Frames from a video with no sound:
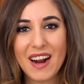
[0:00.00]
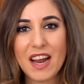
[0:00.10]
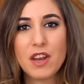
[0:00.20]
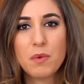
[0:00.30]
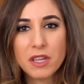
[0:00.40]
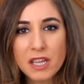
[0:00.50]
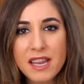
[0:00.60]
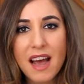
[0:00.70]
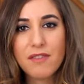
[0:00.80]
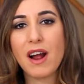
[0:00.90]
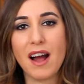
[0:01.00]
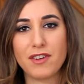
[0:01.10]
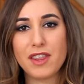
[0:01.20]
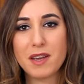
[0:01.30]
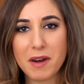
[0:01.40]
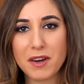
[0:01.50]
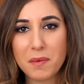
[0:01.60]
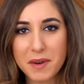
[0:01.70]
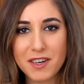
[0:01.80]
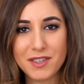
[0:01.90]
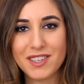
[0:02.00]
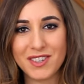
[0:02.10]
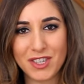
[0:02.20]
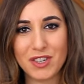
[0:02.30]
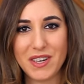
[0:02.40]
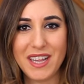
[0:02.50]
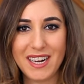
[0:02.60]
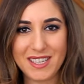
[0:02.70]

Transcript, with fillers: and you will never have to think about your windowsills during that